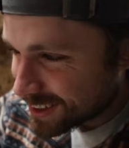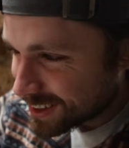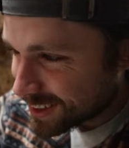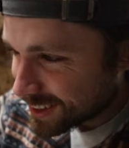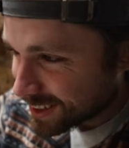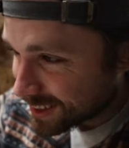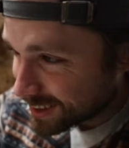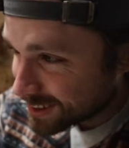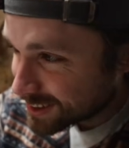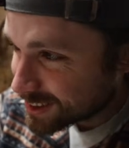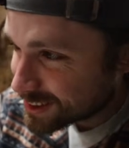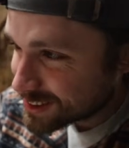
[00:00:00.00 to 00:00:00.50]

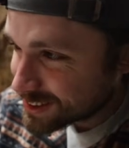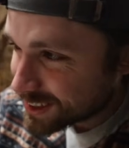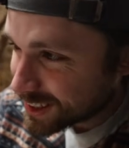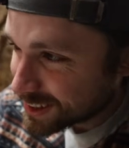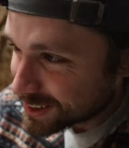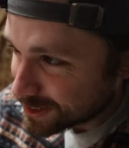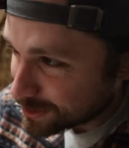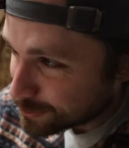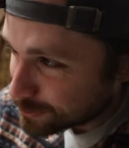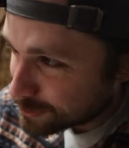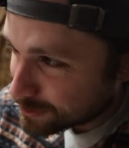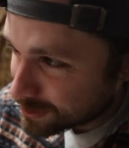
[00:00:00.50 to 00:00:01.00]
It looks like
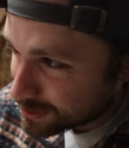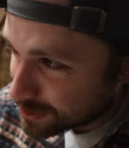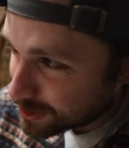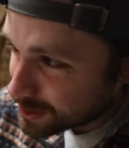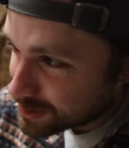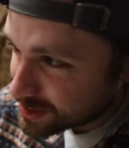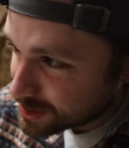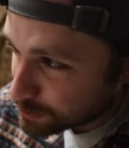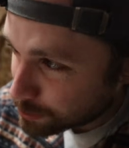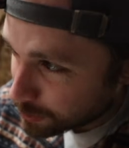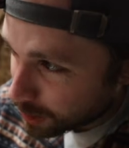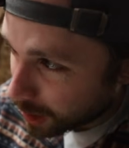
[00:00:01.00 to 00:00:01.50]
you cooked
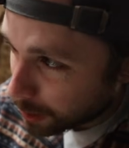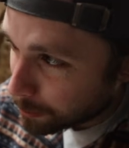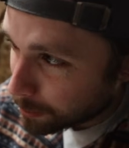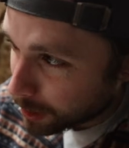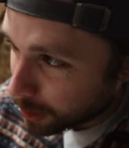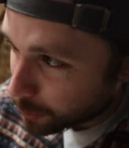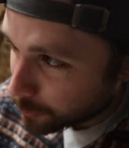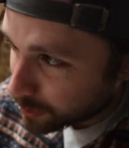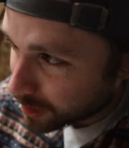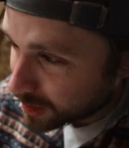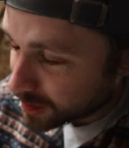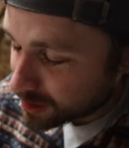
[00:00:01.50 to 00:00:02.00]
some
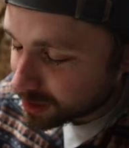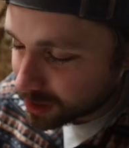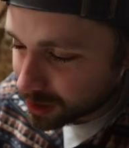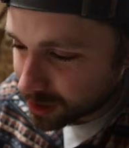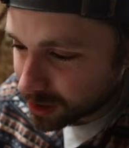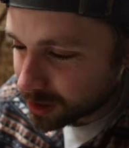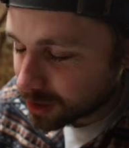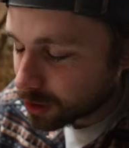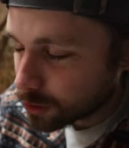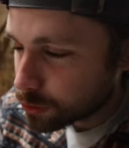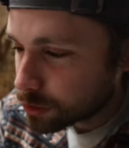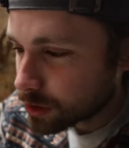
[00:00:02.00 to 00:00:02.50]
gumbo and had a lot of
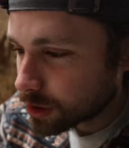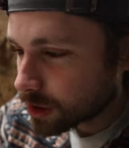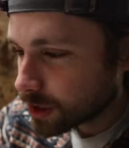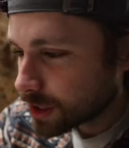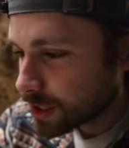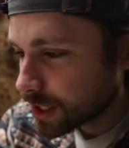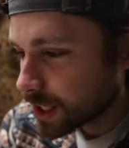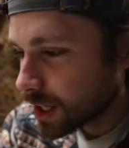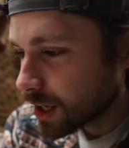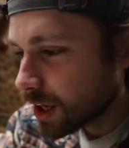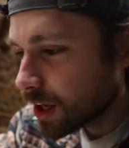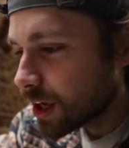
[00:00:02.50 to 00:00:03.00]
okra in
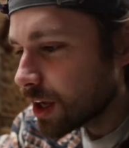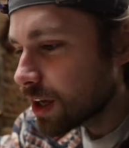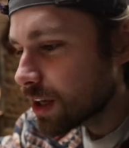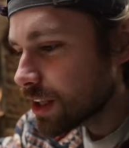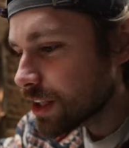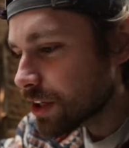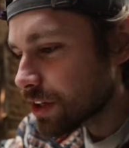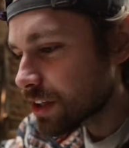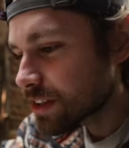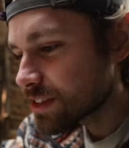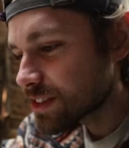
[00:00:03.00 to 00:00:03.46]
it. You can